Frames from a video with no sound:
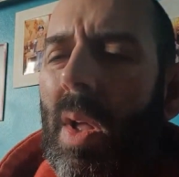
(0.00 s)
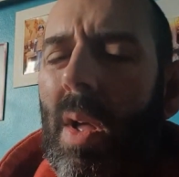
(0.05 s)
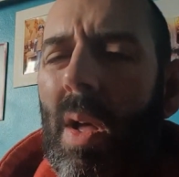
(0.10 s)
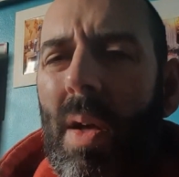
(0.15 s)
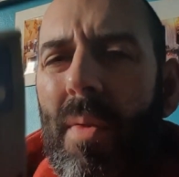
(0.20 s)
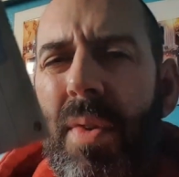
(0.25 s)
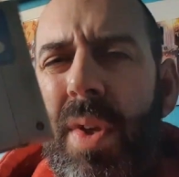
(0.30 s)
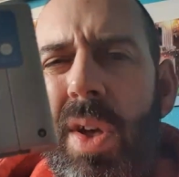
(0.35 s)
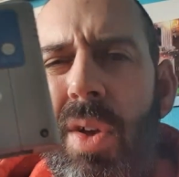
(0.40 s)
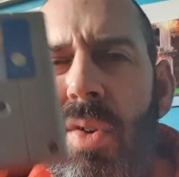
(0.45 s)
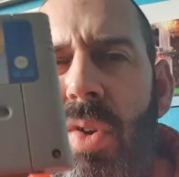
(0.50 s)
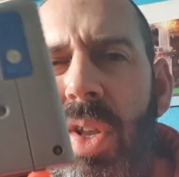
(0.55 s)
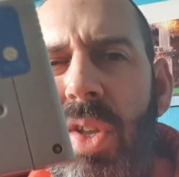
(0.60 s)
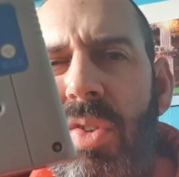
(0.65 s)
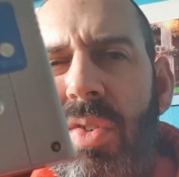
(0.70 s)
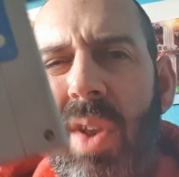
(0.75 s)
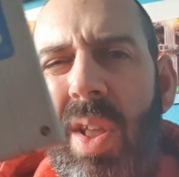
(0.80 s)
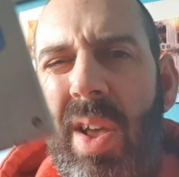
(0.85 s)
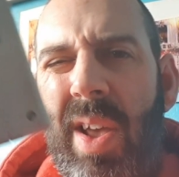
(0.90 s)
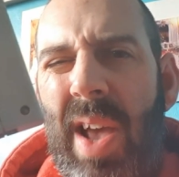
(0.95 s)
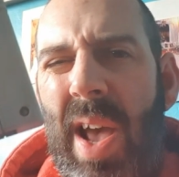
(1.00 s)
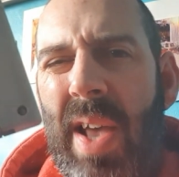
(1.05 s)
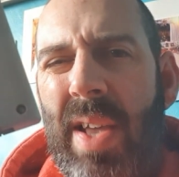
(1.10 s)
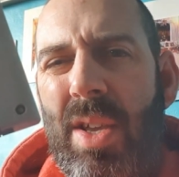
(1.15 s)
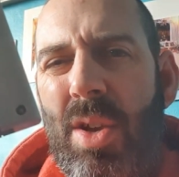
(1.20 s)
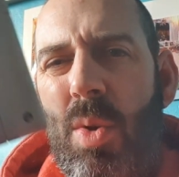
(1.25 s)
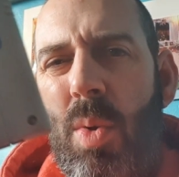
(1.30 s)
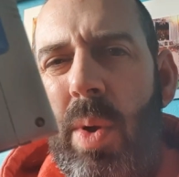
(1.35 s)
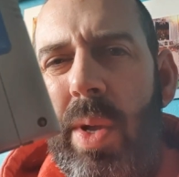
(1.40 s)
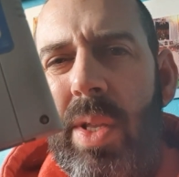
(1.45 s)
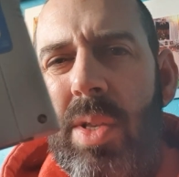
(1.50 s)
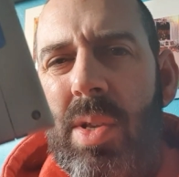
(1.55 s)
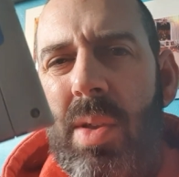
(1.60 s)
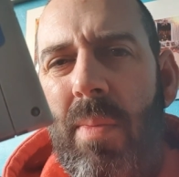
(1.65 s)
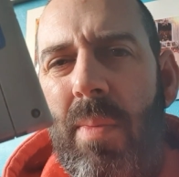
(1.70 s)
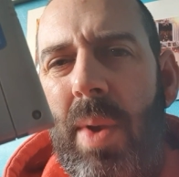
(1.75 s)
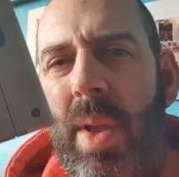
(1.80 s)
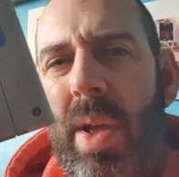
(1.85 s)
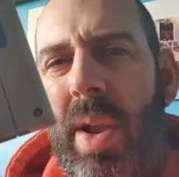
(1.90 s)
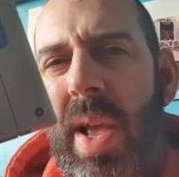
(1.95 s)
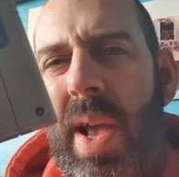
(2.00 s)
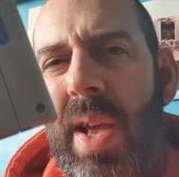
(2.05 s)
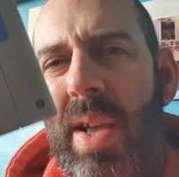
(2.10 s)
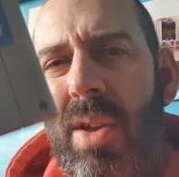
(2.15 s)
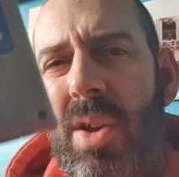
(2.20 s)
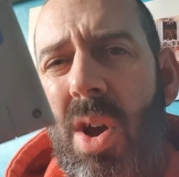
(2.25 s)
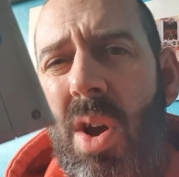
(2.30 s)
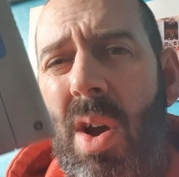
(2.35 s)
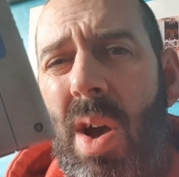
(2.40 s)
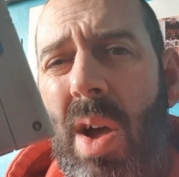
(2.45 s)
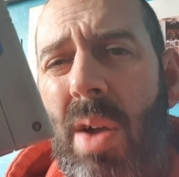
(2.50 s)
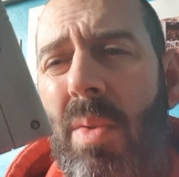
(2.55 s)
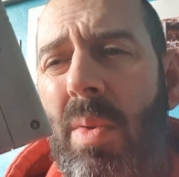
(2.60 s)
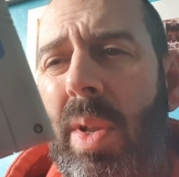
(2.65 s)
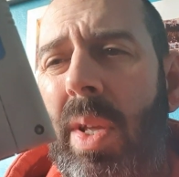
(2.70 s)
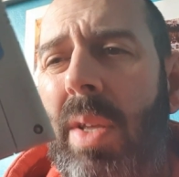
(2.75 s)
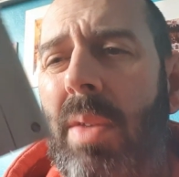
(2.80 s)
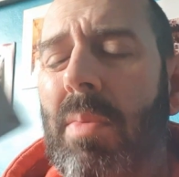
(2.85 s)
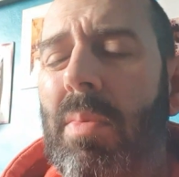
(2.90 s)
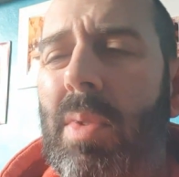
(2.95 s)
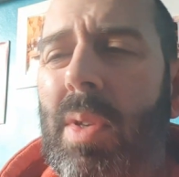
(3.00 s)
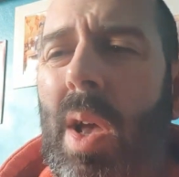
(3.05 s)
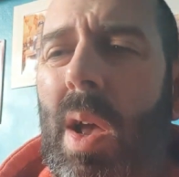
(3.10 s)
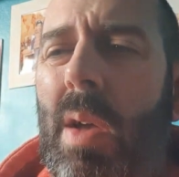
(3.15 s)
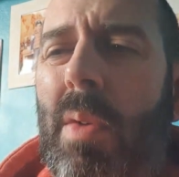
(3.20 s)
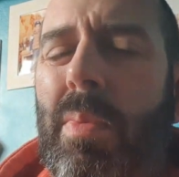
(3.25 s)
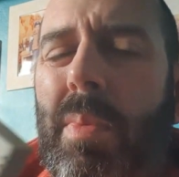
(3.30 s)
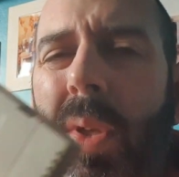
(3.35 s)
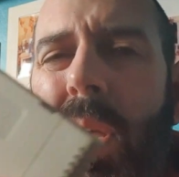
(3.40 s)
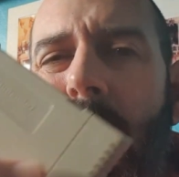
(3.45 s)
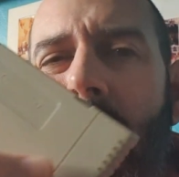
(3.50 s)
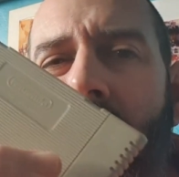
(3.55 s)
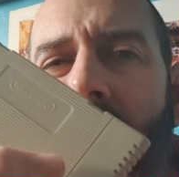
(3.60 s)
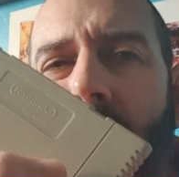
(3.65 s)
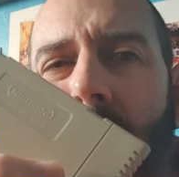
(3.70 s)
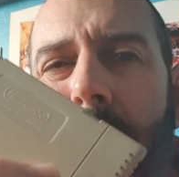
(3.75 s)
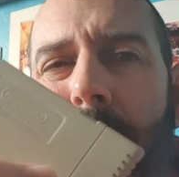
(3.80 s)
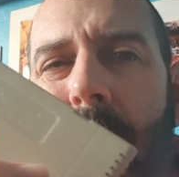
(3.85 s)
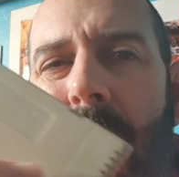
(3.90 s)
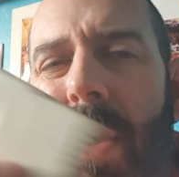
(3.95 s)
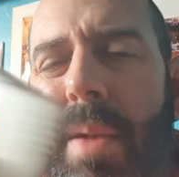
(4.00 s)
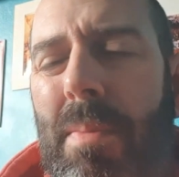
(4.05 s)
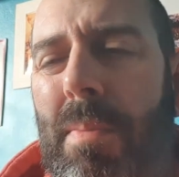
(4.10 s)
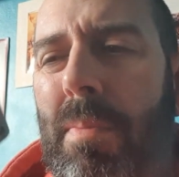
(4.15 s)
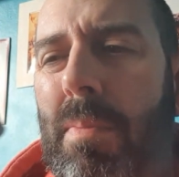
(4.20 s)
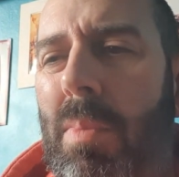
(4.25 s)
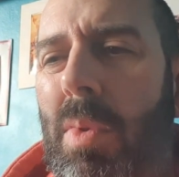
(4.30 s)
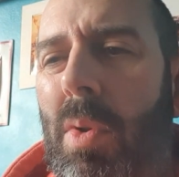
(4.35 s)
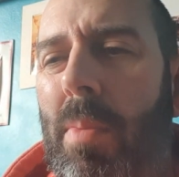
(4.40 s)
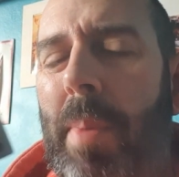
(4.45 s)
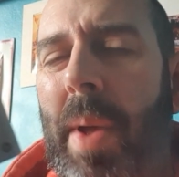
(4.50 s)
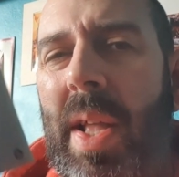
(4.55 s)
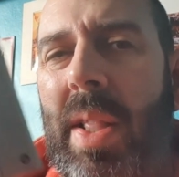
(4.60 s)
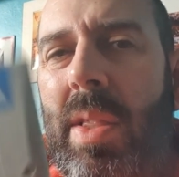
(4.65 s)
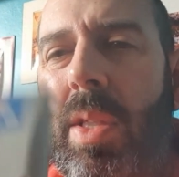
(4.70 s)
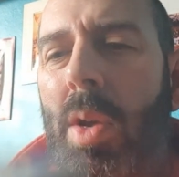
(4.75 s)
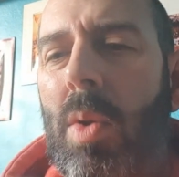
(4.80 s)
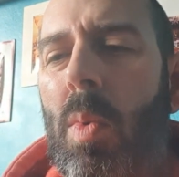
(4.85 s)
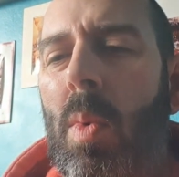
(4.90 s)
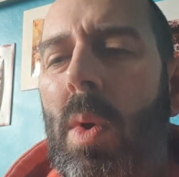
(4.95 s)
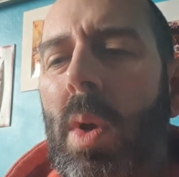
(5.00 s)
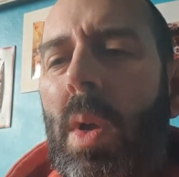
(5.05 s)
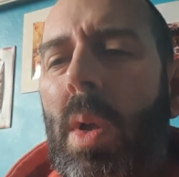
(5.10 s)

I think I got this for like £8, something like that, cart only. So yeah, not bad deal.